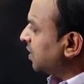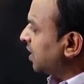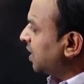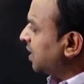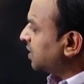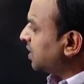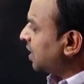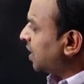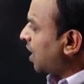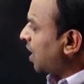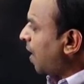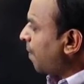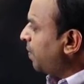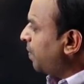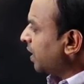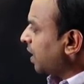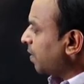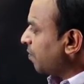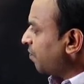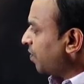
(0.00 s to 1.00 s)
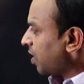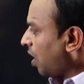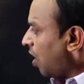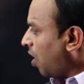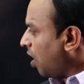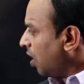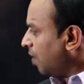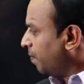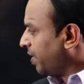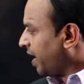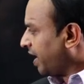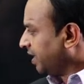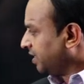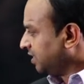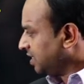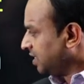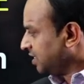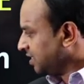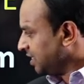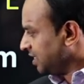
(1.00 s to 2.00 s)
It is uh, applicable for all
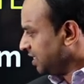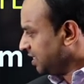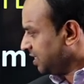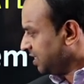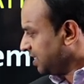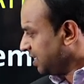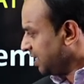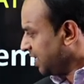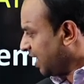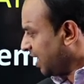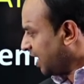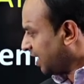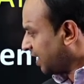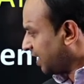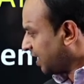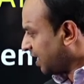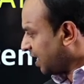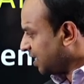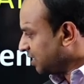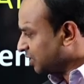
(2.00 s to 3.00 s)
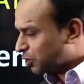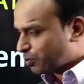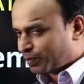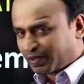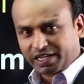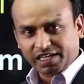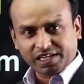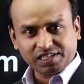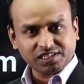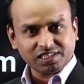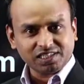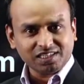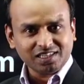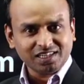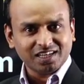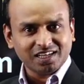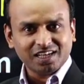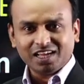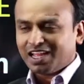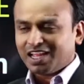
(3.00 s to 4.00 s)
branches, E C, electrical instrumentation.
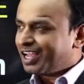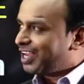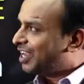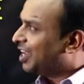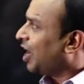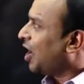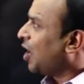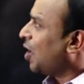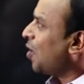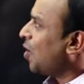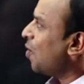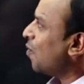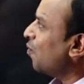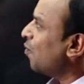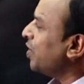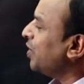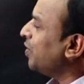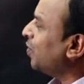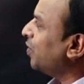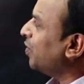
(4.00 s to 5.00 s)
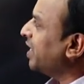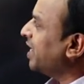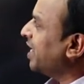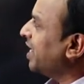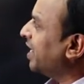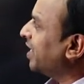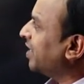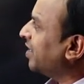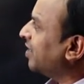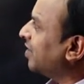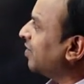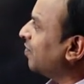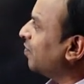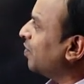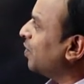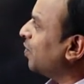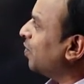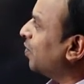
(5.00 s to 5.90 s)
Now, we know, dear, we